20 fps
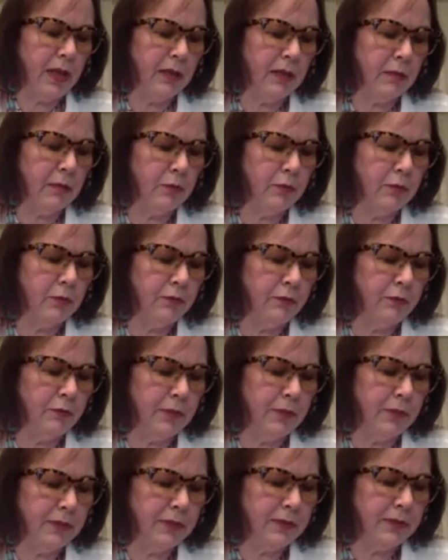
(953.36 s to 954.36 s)
and a move
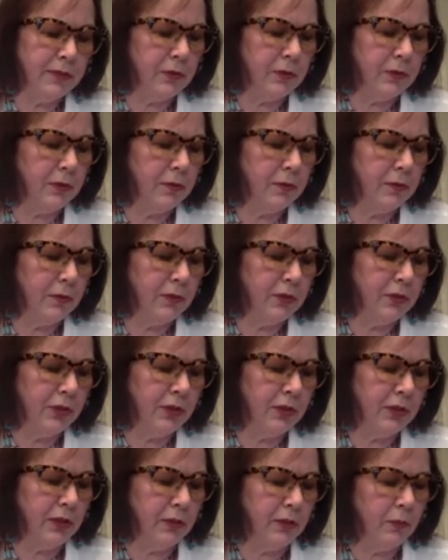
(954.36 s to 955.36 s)
from Minnesota to
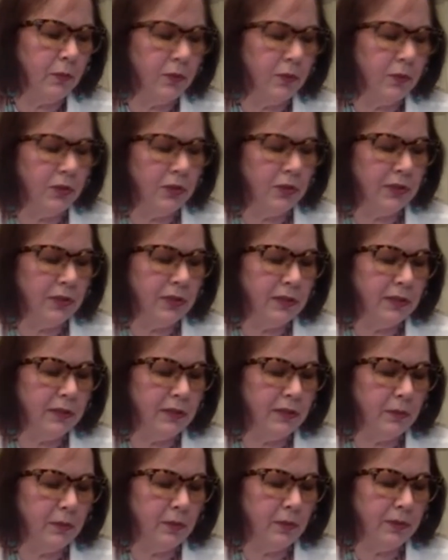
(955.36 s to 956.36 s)
Michigan, where she
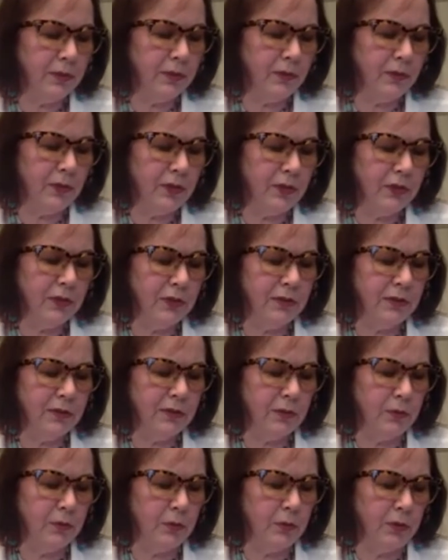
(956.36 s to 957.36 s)
attends a reservation
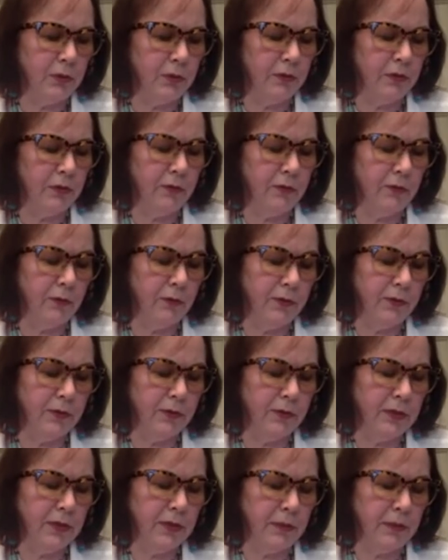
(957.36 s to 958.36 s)
school for the
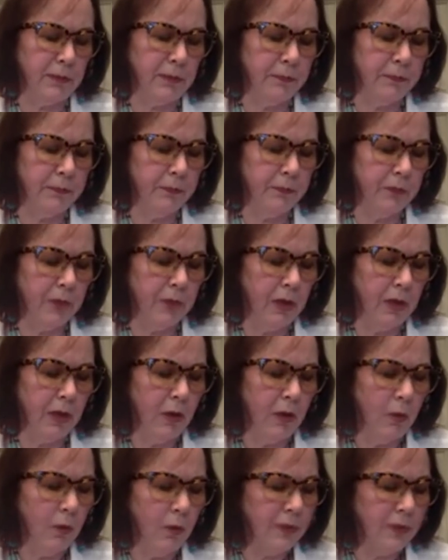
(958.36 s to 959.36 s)
first time.
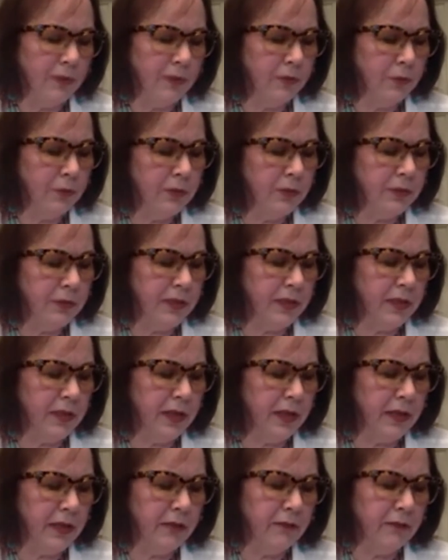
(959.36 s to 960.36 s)
One school day,
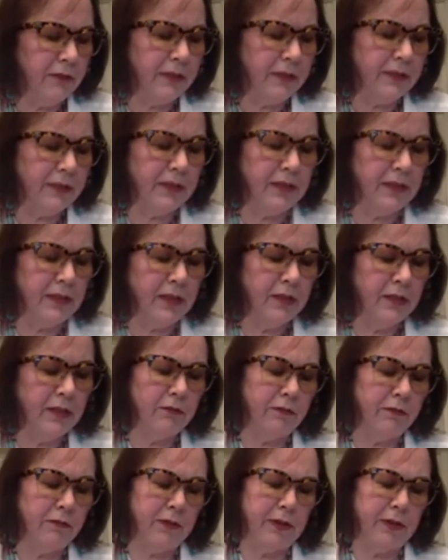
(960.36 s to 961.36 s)
Caddy finds an
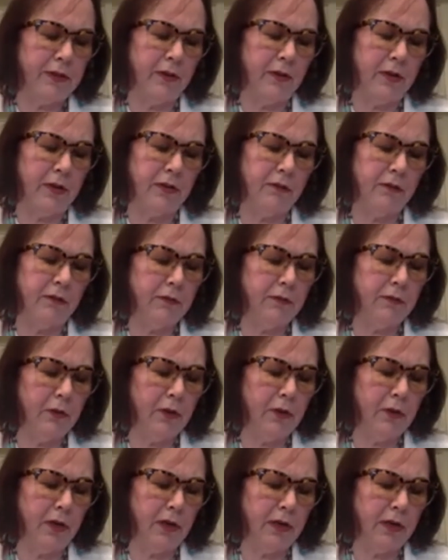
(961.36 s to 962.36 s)
eagle feather on the
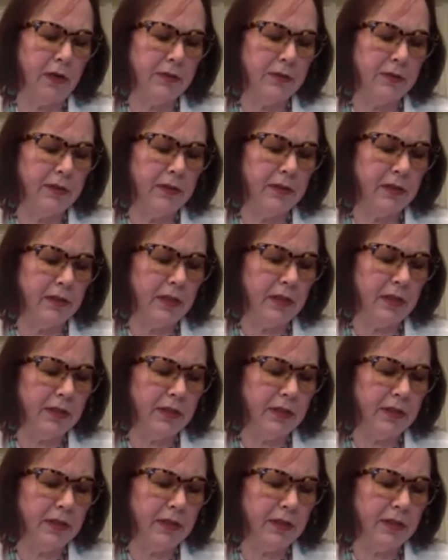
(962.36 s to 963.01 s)
floor outside a